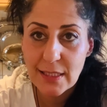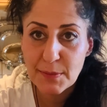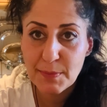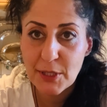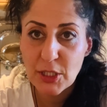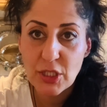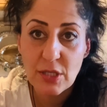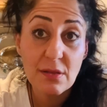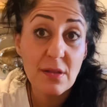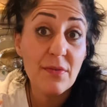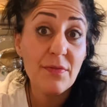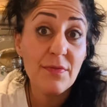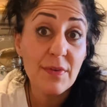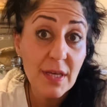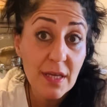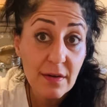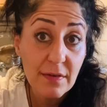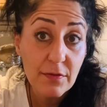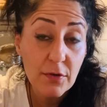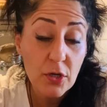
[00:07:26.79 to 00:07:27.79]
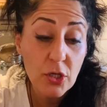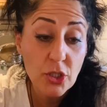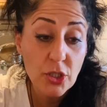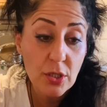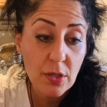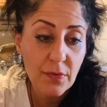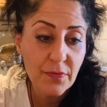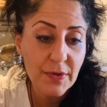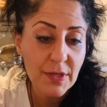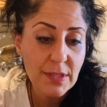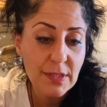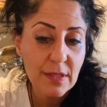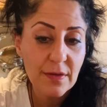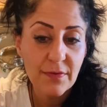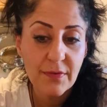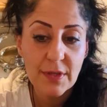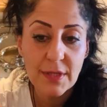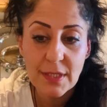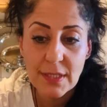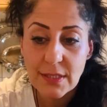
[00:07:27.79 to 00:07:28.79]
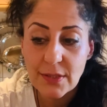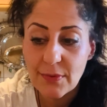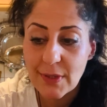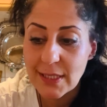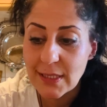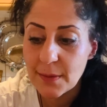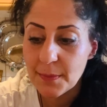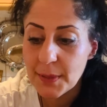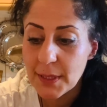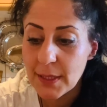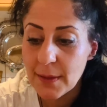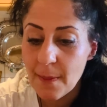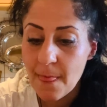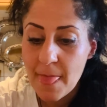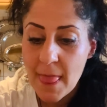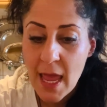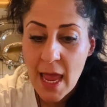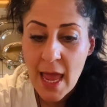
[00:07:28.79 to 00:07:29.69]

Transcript: especially the vegan version, obviously, for this recipe.